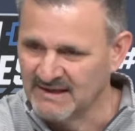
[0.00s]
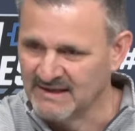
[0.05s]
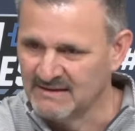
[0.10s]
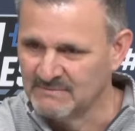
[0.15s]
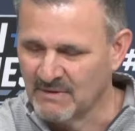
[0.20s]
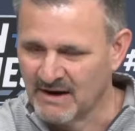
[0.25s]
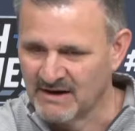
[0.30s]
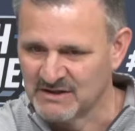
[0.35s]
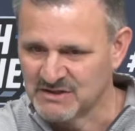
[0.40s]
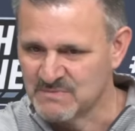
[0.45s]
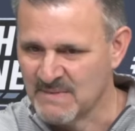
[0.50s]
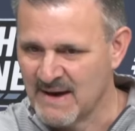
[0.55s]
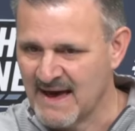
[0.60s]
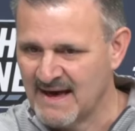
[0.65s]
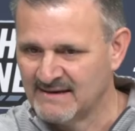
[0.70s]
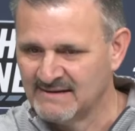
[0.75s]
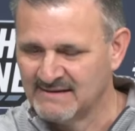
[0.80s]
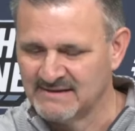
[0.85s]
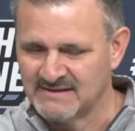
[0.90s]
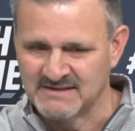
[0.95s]
in March
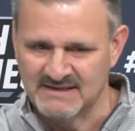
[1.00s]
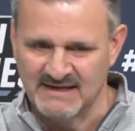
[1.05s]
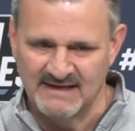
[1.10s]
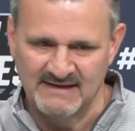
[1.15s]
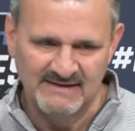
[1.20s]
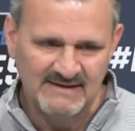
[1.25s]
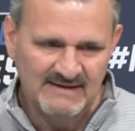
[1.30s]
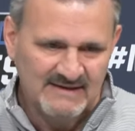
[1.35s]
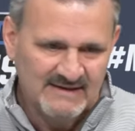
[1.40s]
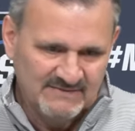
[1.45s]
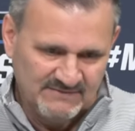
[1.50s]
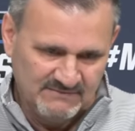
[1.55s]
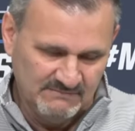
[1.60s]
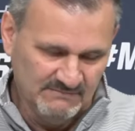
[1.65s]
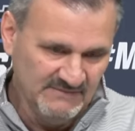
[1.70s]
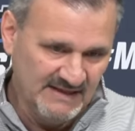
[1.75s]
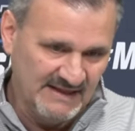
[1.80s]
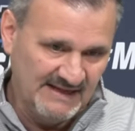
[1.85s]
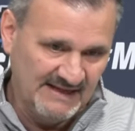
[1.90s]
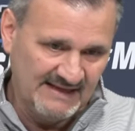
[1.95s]
Madness and
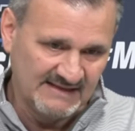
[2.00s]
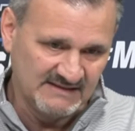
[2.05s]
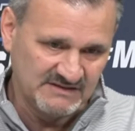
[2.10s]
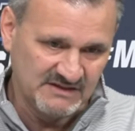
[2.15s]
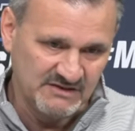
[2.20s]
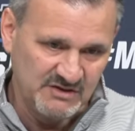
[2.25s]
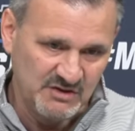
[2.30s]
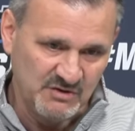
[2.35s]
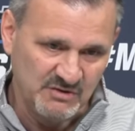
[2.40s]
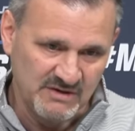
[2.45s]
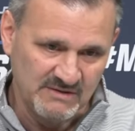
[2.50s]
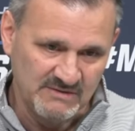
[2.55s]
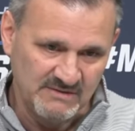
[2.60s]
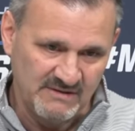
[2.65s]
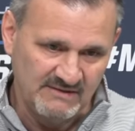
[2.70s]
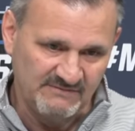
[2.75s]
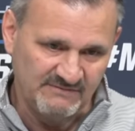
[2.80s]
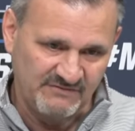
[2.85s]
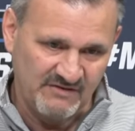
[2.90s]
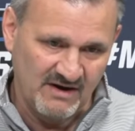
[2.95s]
that he gets to do it
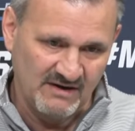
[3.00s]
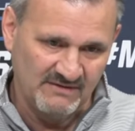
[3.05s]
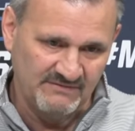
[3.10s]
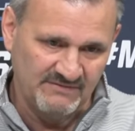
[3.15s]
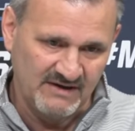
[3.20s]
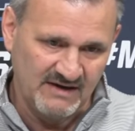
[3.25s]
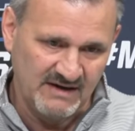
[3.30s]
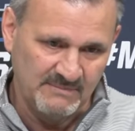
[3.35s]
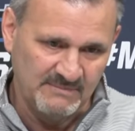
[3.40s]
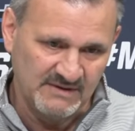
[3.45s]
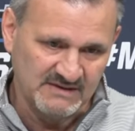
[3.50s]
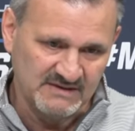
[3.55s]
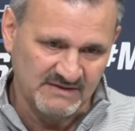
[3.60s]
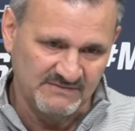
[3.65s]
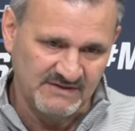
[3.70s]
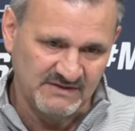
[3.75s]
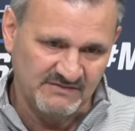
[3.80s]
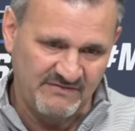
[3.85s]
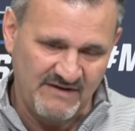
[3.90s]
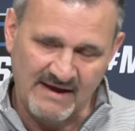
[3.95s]
in front of a bunch of
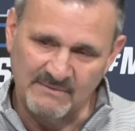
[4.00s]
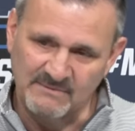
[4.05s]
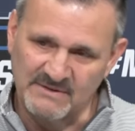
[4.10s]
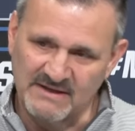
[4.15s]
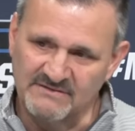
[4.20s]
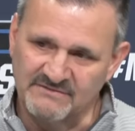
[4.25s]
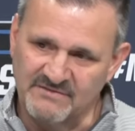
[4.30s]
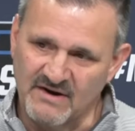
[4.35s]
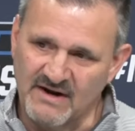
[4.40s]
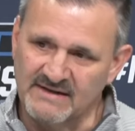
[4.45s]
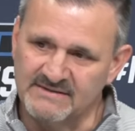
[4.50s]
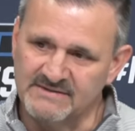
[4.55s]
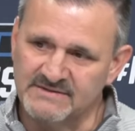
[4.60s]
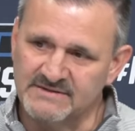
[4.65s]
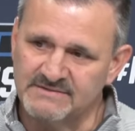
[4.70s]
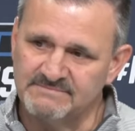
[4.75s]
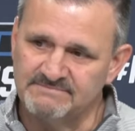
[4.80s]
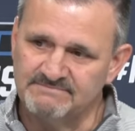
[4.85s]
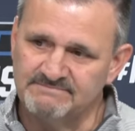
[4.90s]
his family and friends.